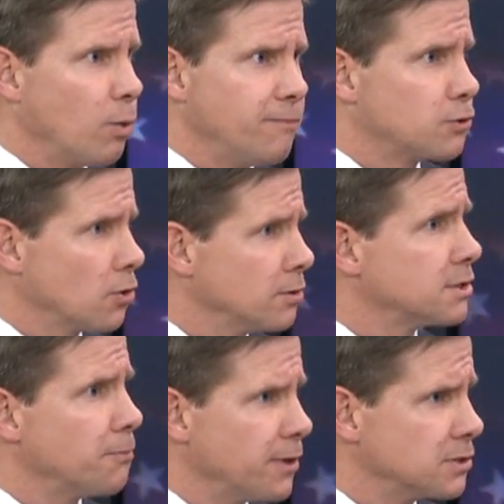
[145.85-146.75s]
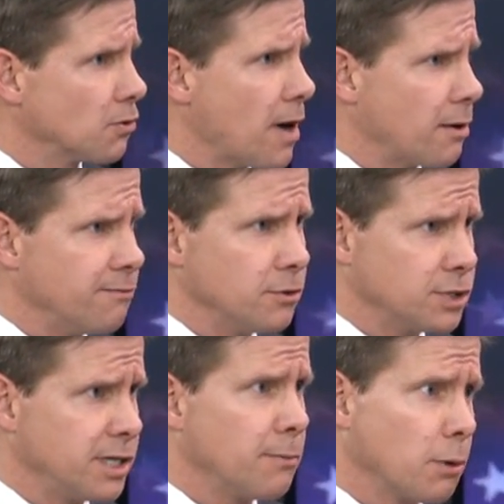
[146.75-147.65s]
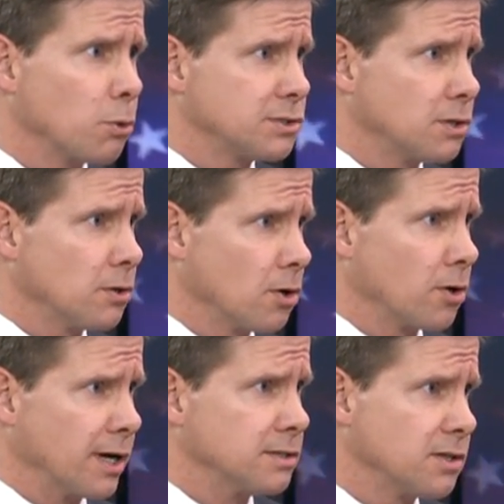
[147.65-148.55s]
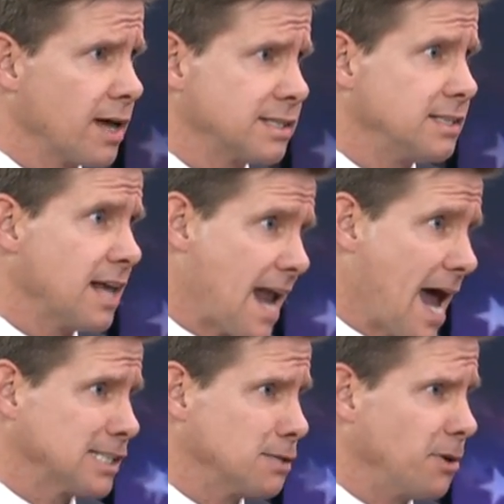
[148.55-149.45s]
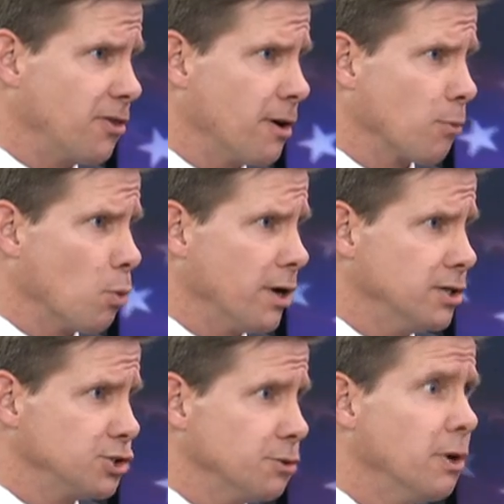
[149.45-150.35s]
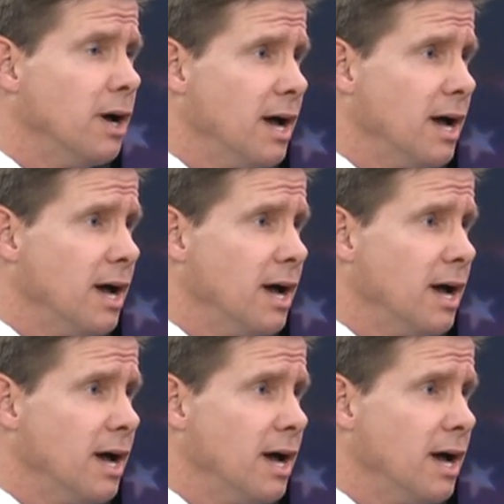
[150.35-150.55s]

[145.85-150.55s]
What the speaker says: We've turned some things around in Virginia, but we're still hurting. So that has to be the #1 issue.